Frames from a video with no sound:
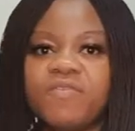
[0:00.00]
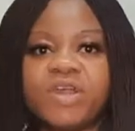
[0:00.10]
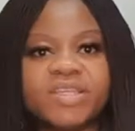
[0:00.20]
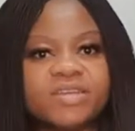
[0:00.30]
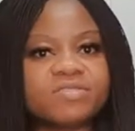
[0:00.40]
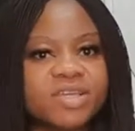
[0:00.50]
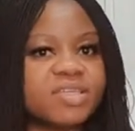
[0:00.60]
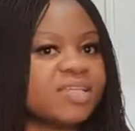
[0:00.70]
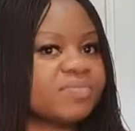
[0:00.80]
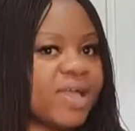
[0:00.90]
I've already
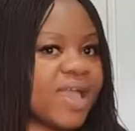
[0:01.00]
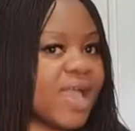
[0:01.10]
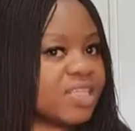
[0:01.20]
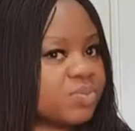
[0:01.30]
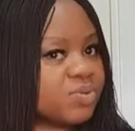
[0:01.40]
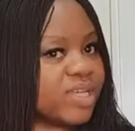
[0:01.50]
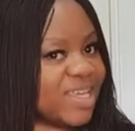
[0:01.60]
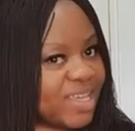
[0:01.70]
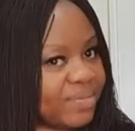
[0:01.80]
created my edible